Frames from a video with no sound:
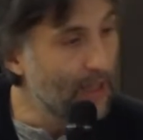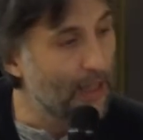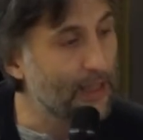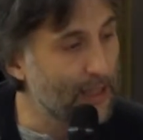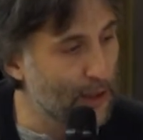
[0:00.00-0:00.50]

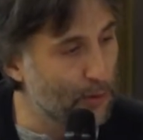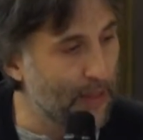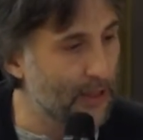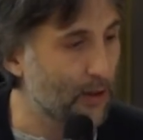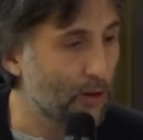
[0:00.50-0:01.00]
and this is
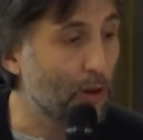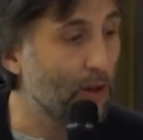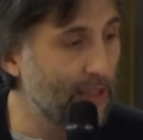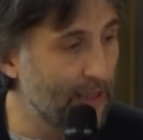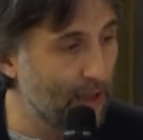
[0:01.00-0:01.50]
based on
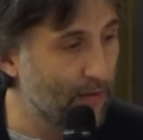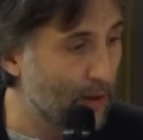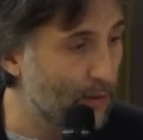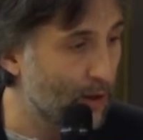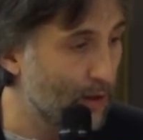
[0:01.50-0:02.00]
cognitive
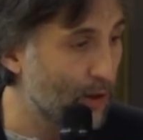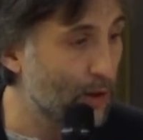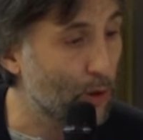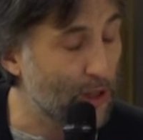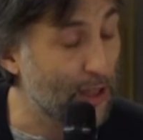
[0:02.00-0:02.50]
and
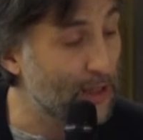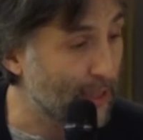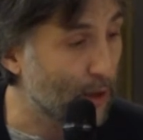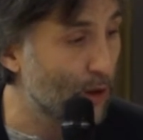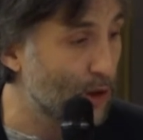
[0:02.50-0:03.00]
social
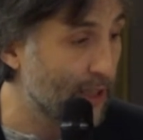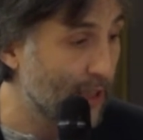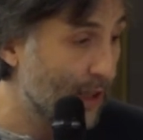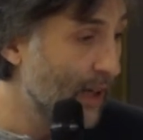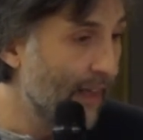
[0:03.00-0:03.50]
psychological